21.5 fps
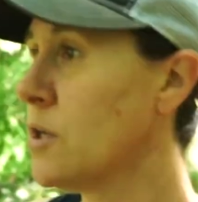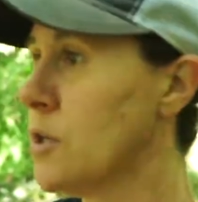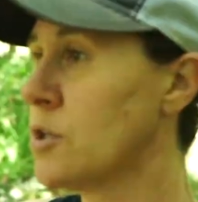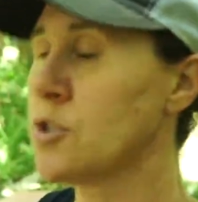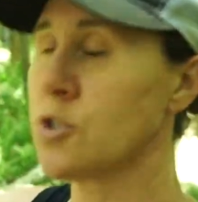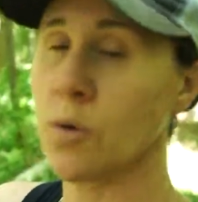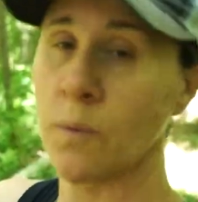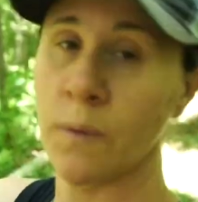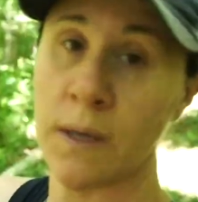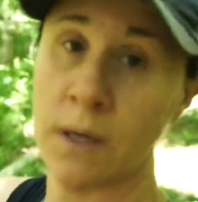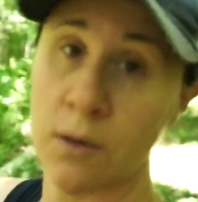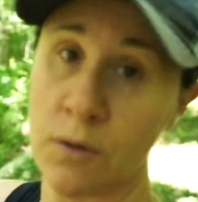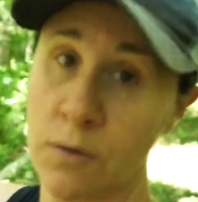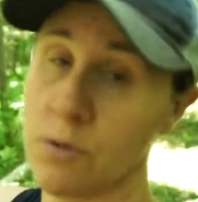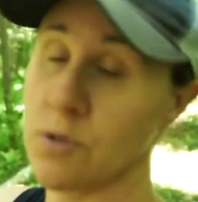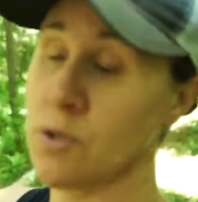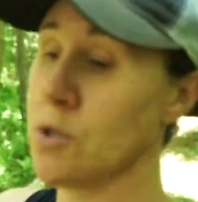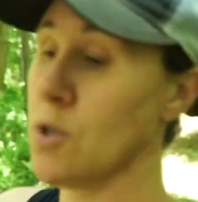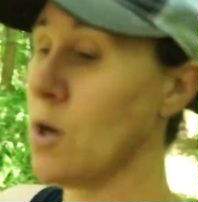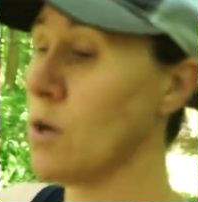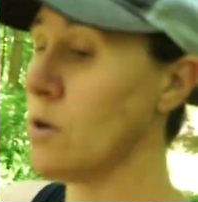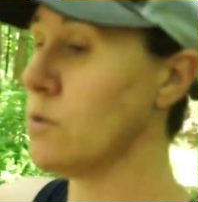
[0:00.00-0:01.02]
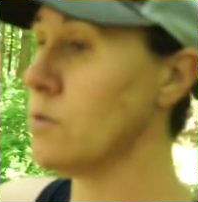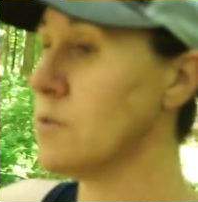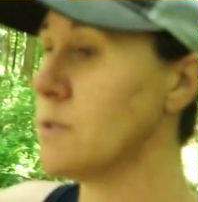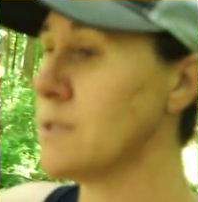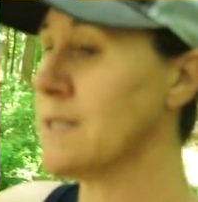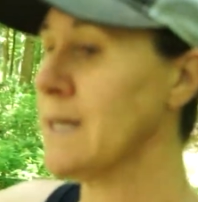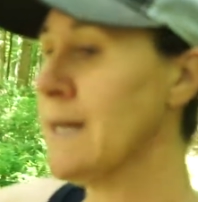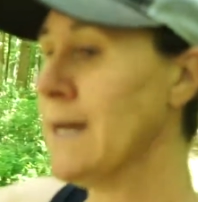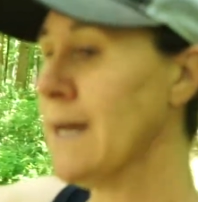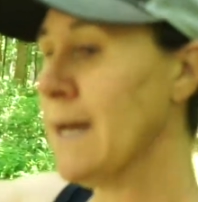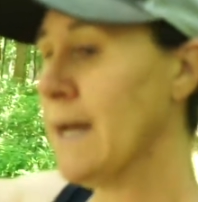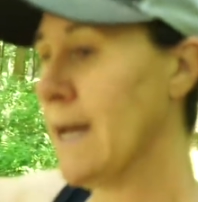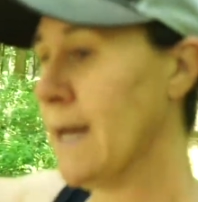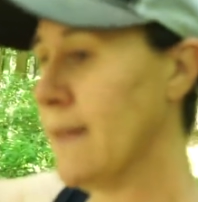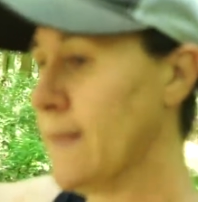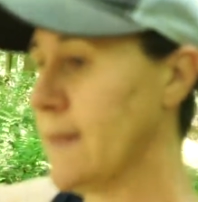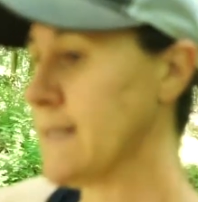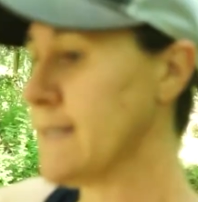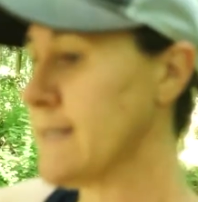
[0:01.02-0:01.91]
so we use those in the